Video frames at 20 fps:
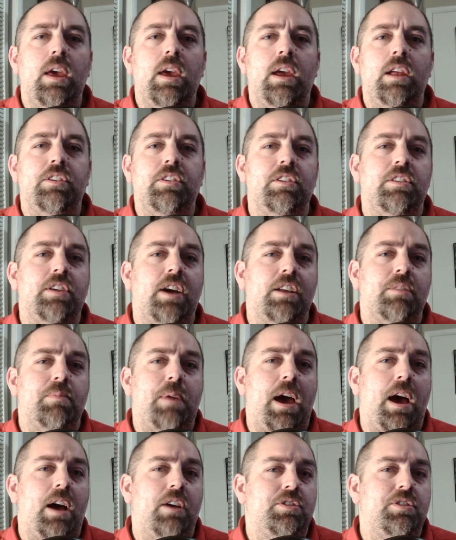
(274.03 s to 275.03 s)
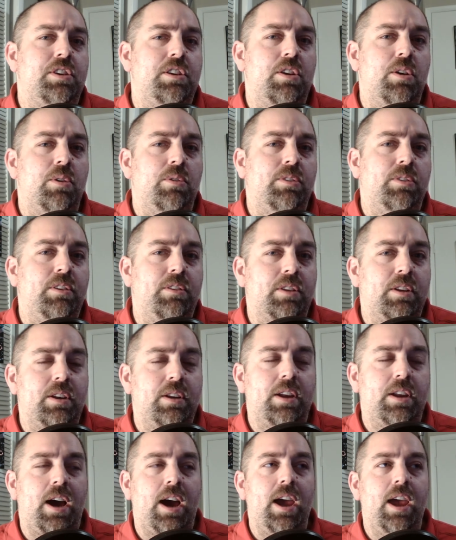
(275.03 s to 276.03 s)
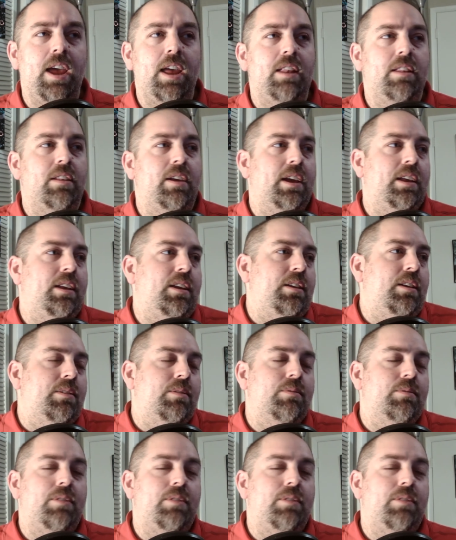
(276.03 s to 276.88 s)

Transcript: and she talks about how she knows he's going to die in like, you know,